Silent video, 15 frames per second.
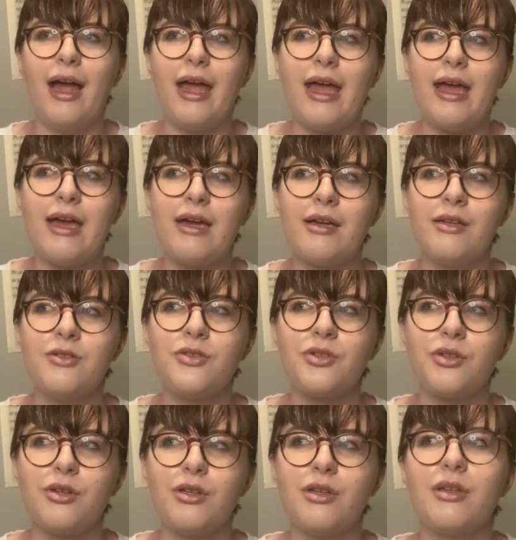
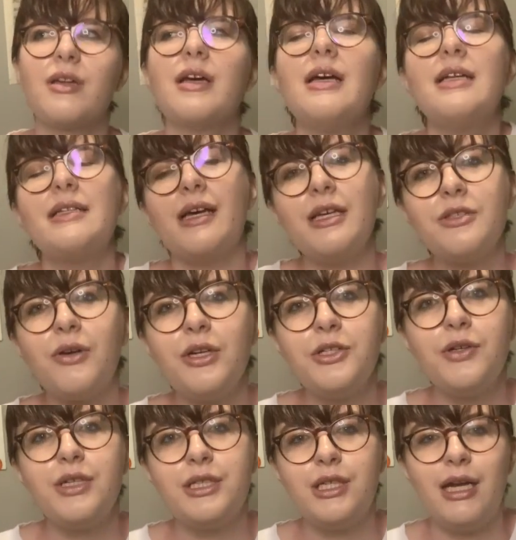And Taz's
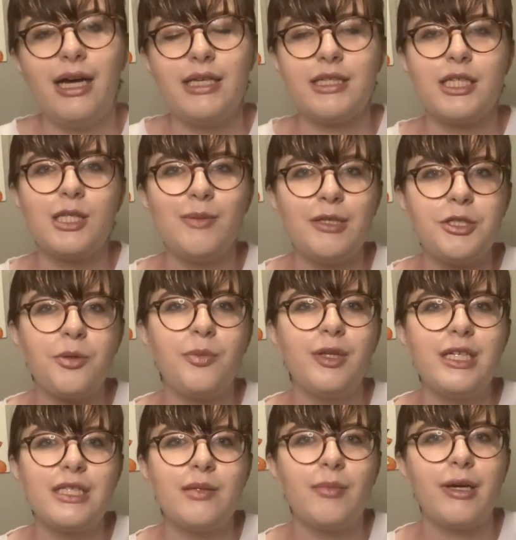graduation has a special
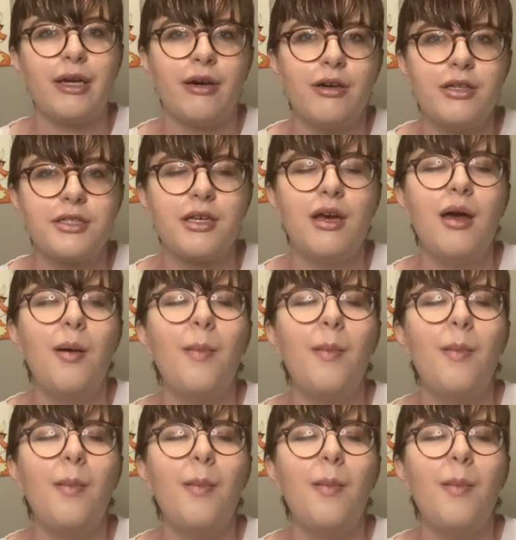place in my heart,